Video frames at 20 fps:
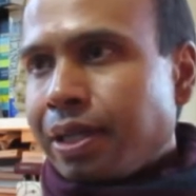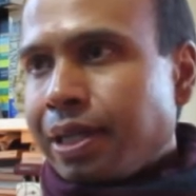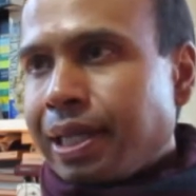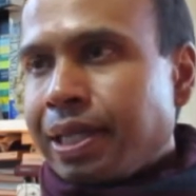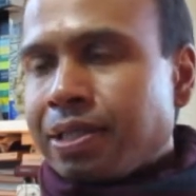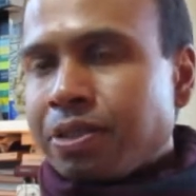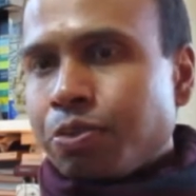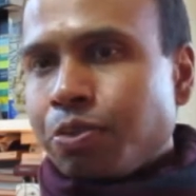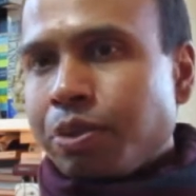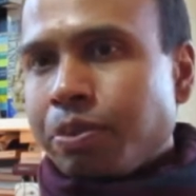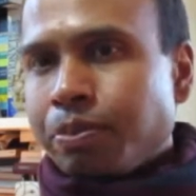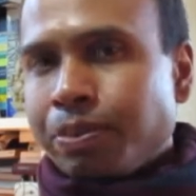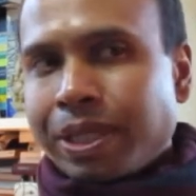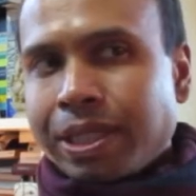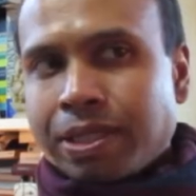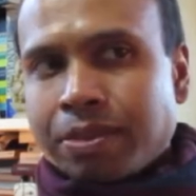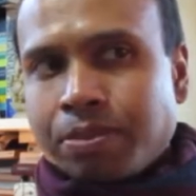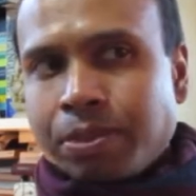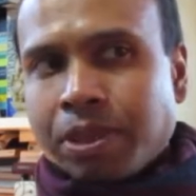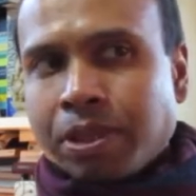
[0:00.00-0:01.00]
That's what
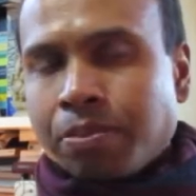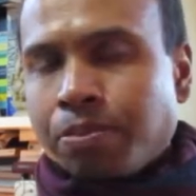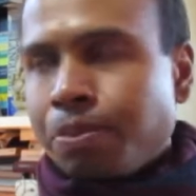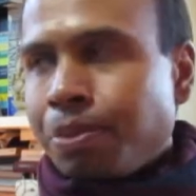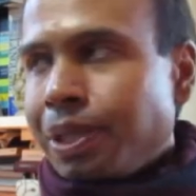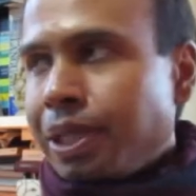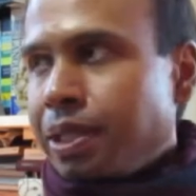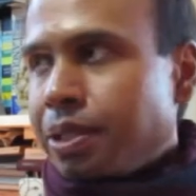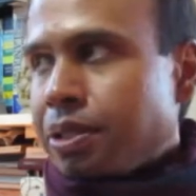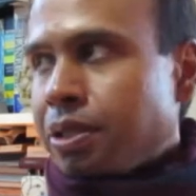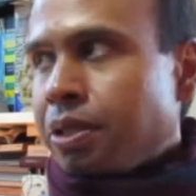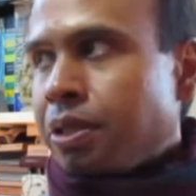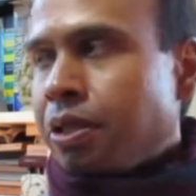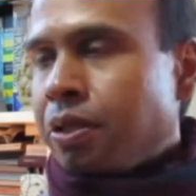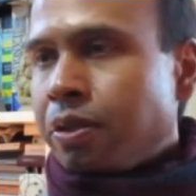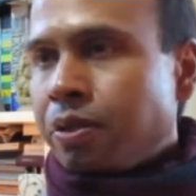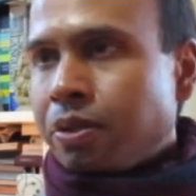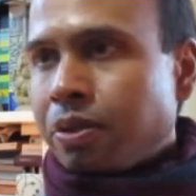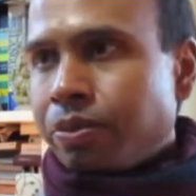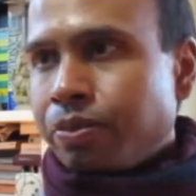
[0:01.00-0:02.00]
makes me complete and
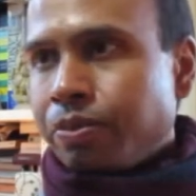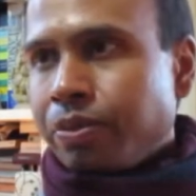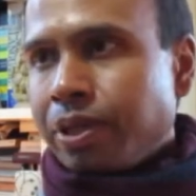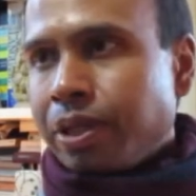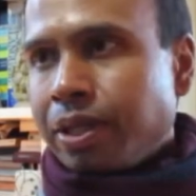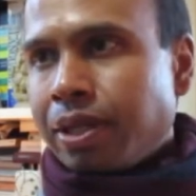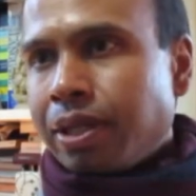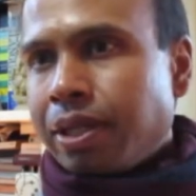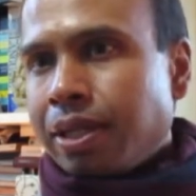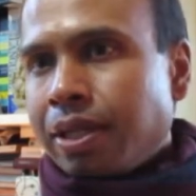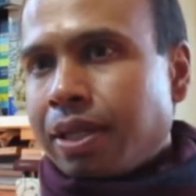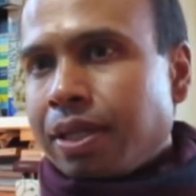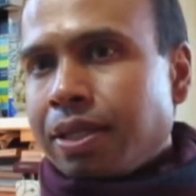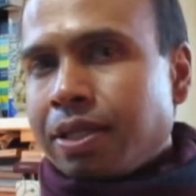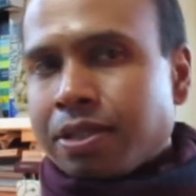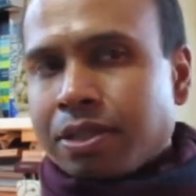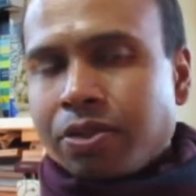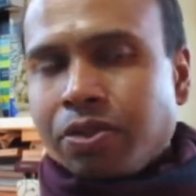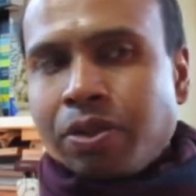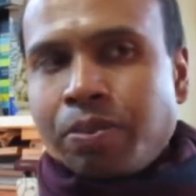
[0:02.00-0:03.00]
whole.
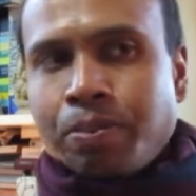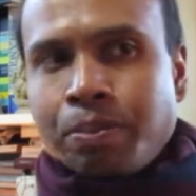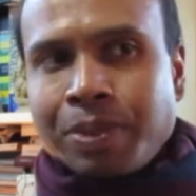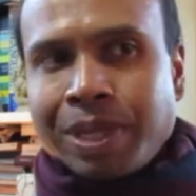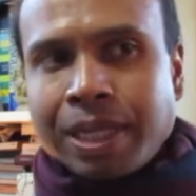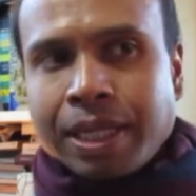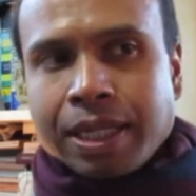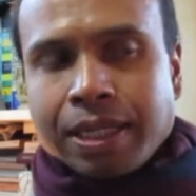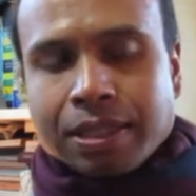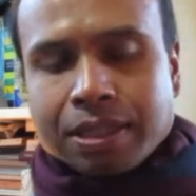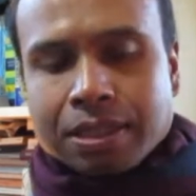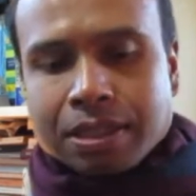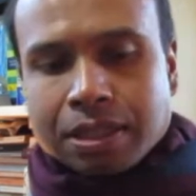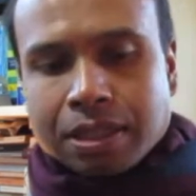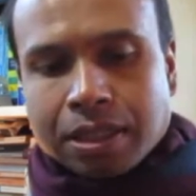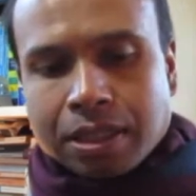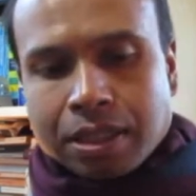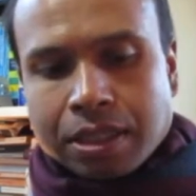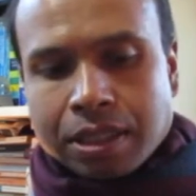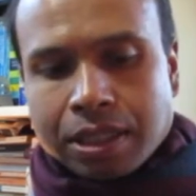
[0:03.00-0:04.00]
So the minute
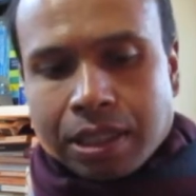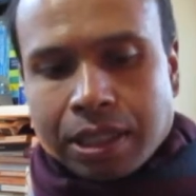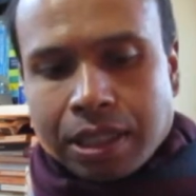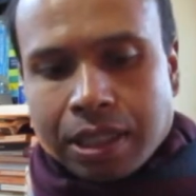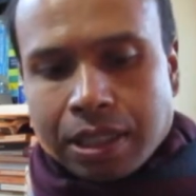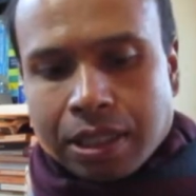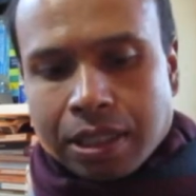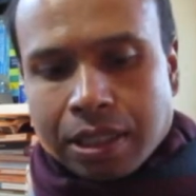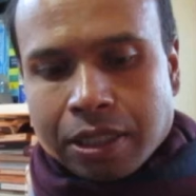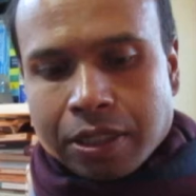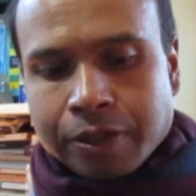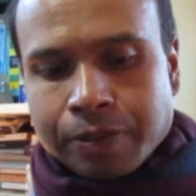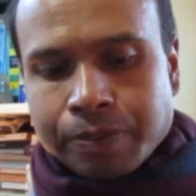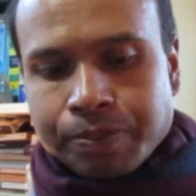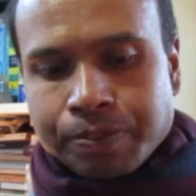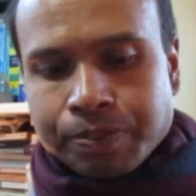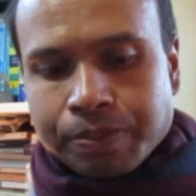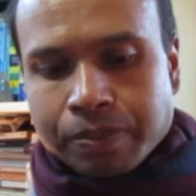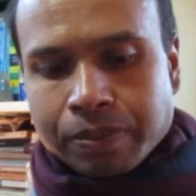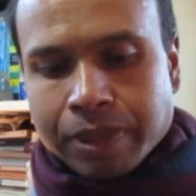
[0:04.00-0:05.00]
I,
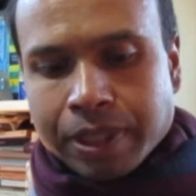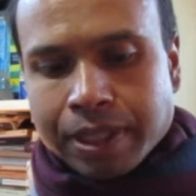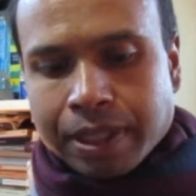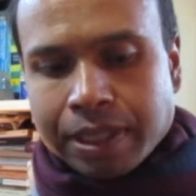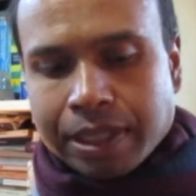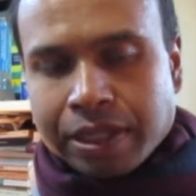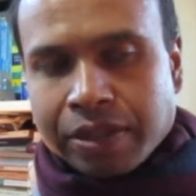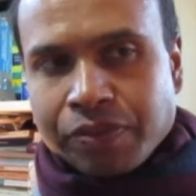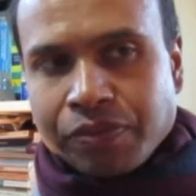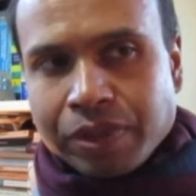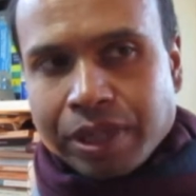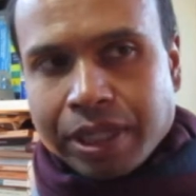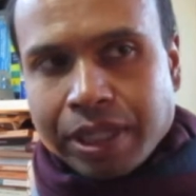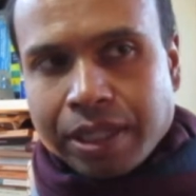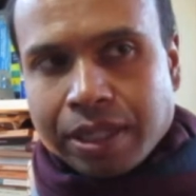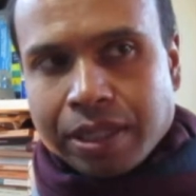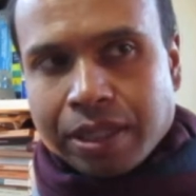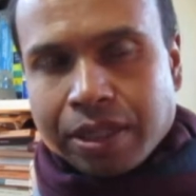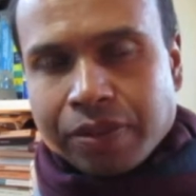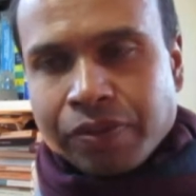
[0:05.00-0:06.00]
um, now if,
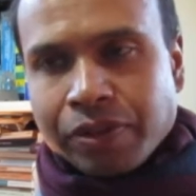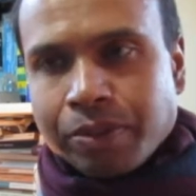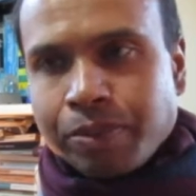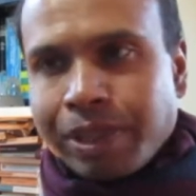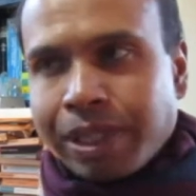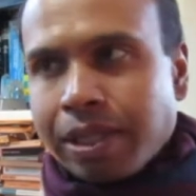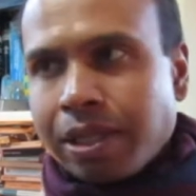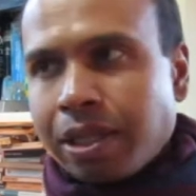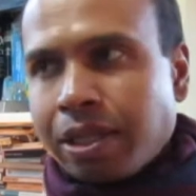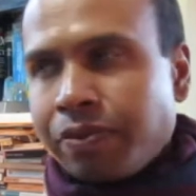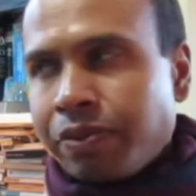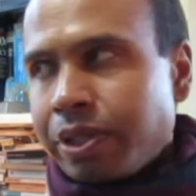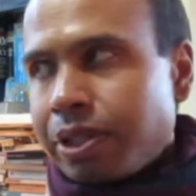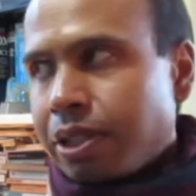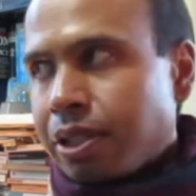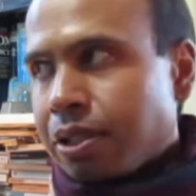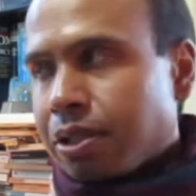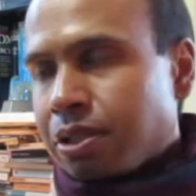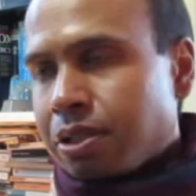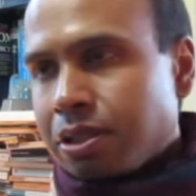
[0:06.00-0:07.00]
in a, if I'm in love
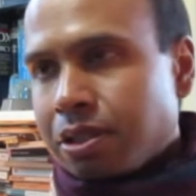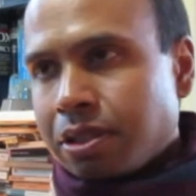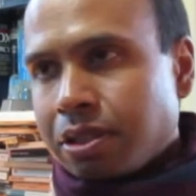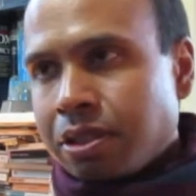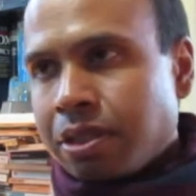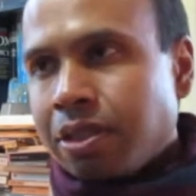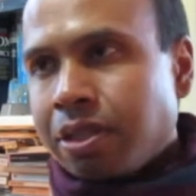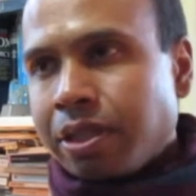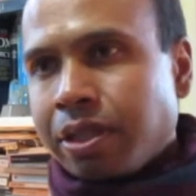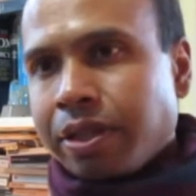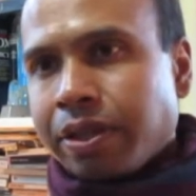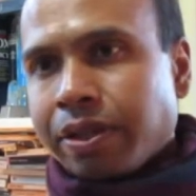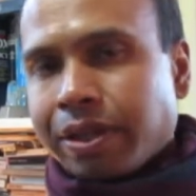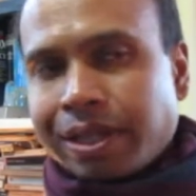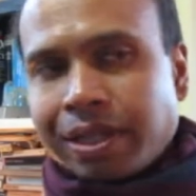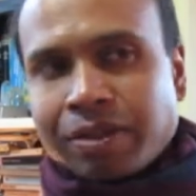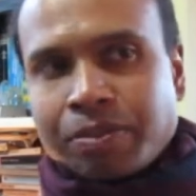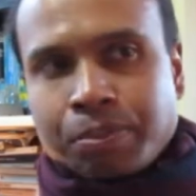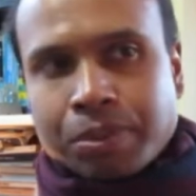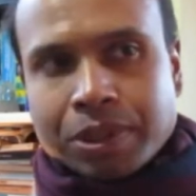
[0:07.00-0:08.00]
addiction,
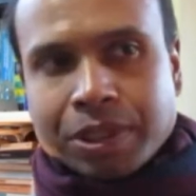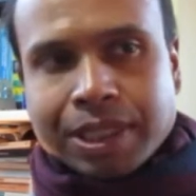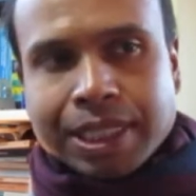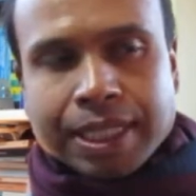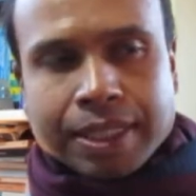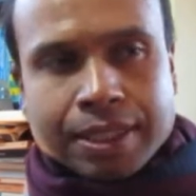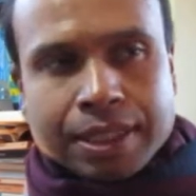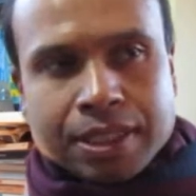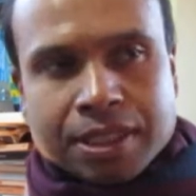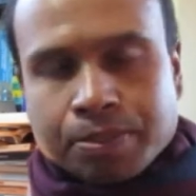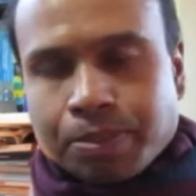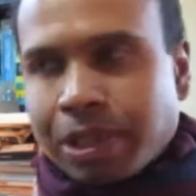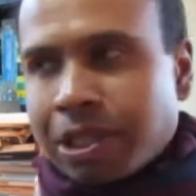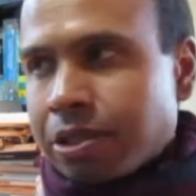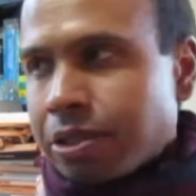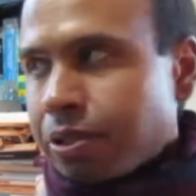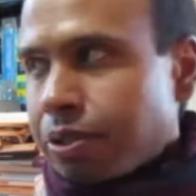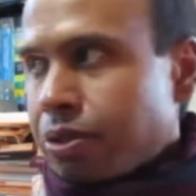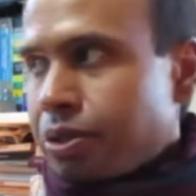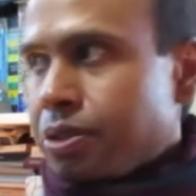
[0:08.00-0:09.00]
then I've projected
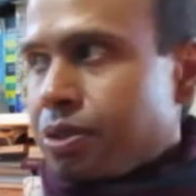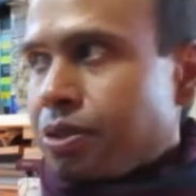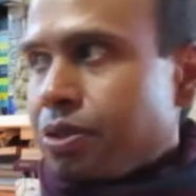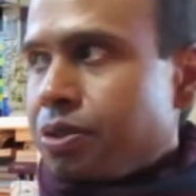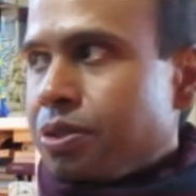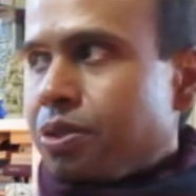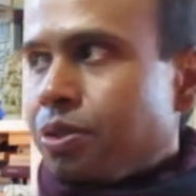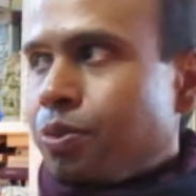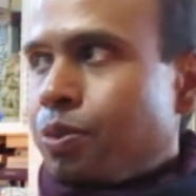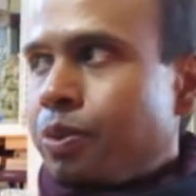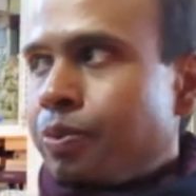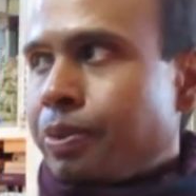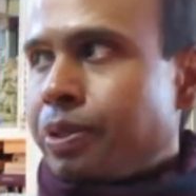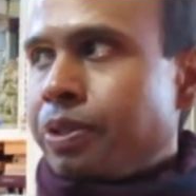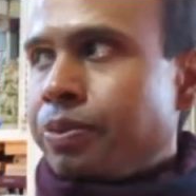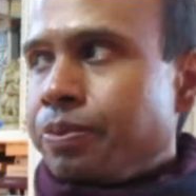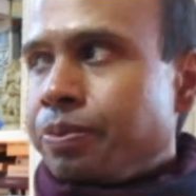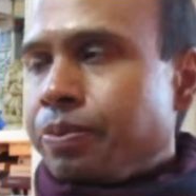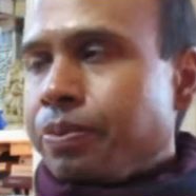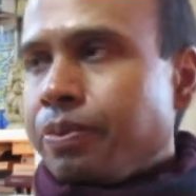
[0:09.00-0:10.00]
specialness onto a
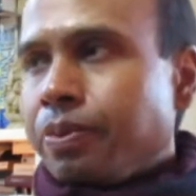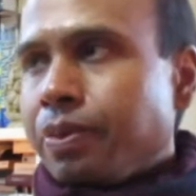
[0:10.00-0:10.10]
woman.